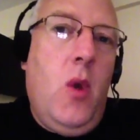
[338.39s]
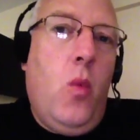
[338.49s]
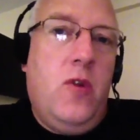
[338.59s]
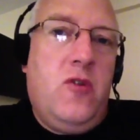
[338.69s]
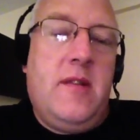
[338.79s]

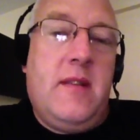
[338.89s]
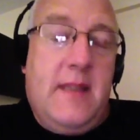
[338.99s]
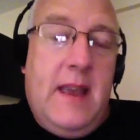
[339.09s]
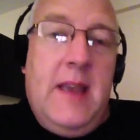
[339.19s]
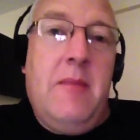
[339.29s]
which is the
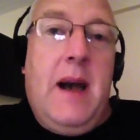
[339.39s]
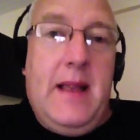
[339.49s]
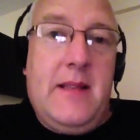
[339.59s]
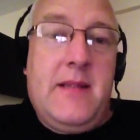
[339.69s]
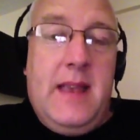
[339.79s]
same
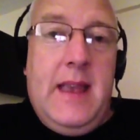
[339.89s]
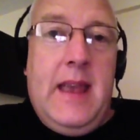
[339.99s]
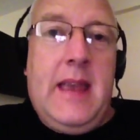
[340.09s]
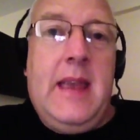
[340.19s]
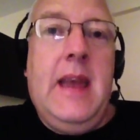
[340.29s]
as
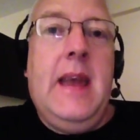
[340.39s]
saying